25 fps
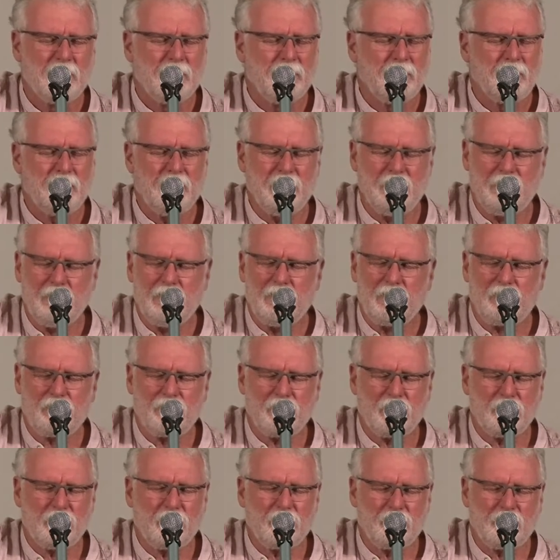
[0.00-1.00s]
need
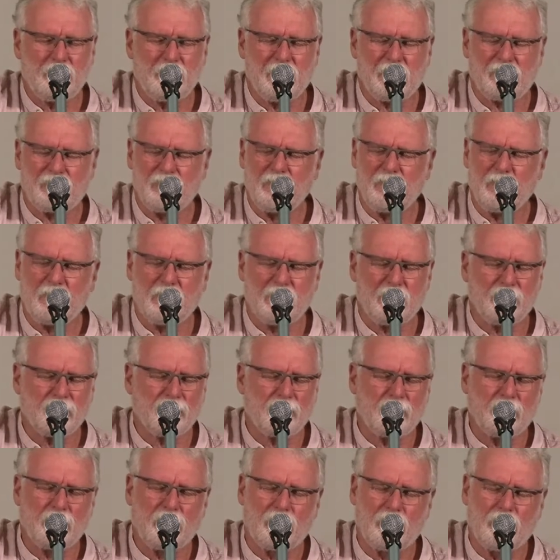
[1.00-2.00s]
remixing. There's
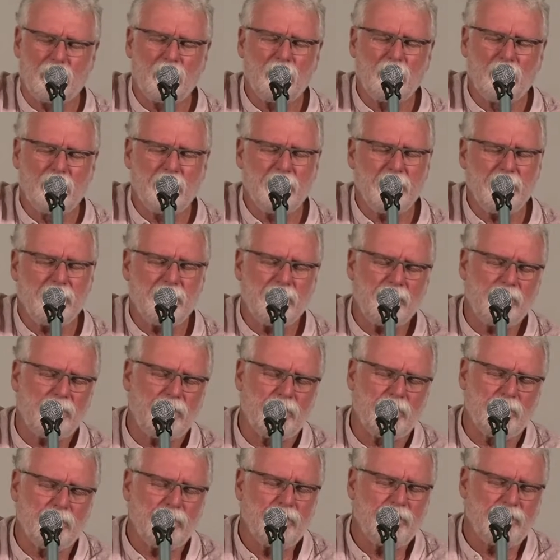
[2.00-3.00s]
a hole in the
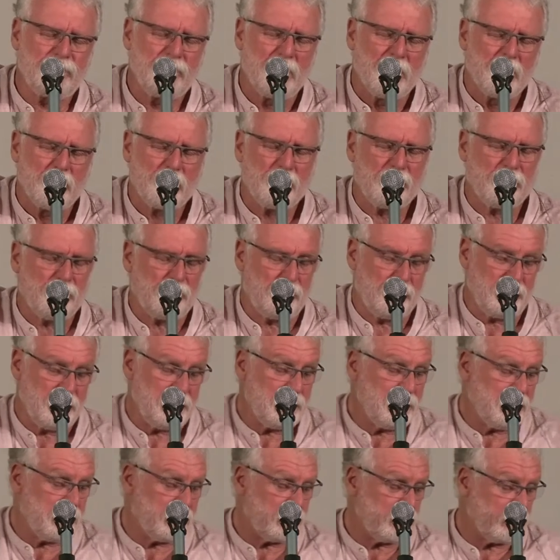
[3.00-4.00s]
roof, when the
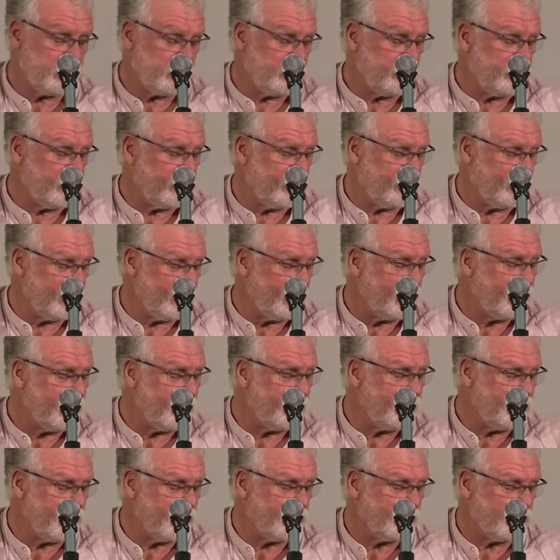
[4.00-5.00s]
rain comes
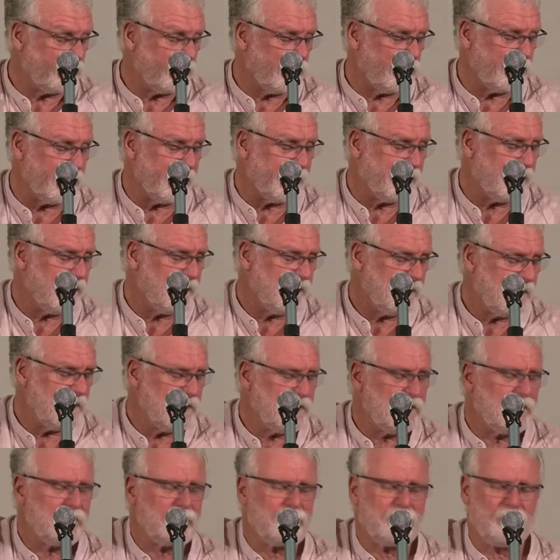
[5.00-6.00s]
in. There's a crack
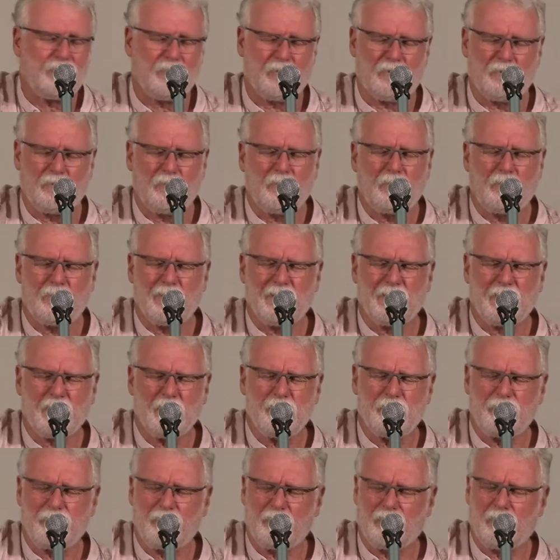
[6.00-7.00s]
in the floor, I
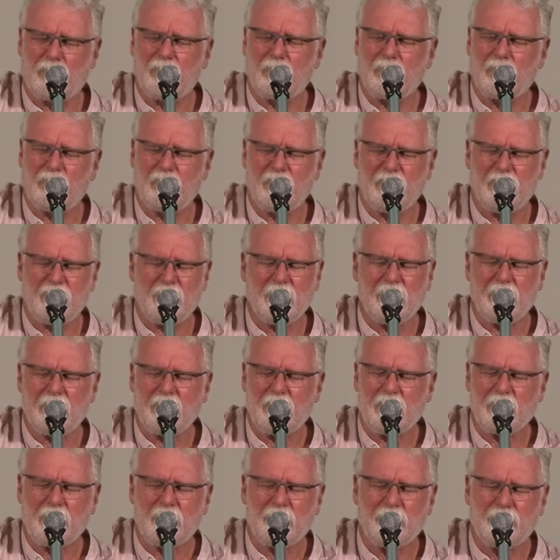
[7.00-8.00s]
keep falling
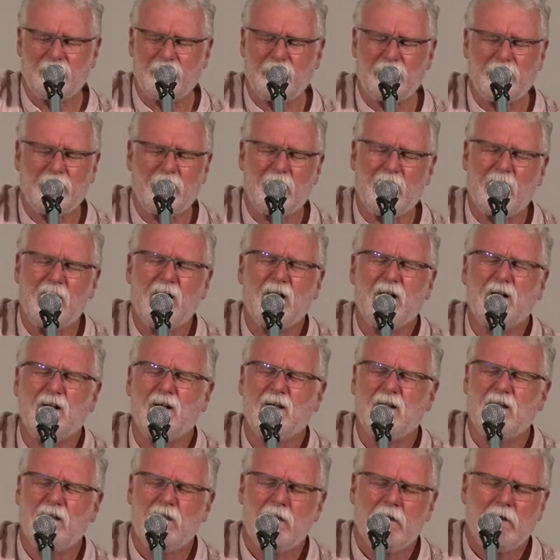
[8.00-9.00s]
in, but
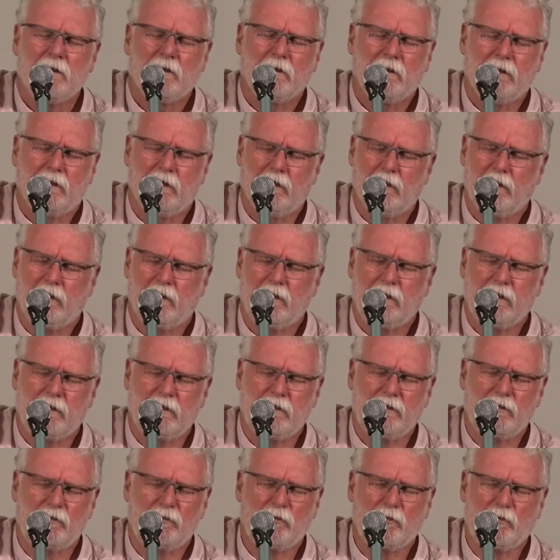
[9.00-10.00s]
I'll get
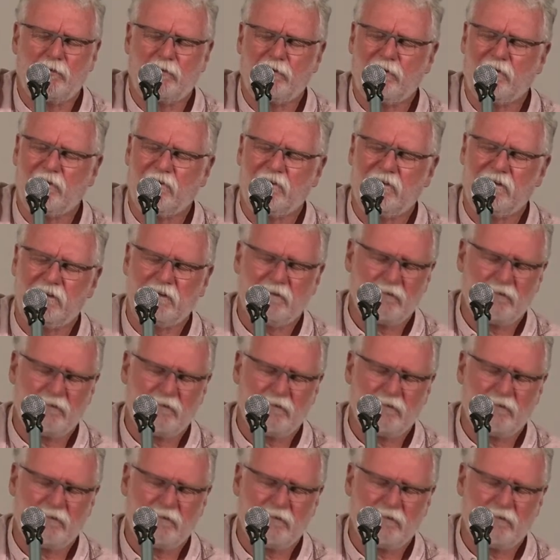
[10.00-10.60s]
over it.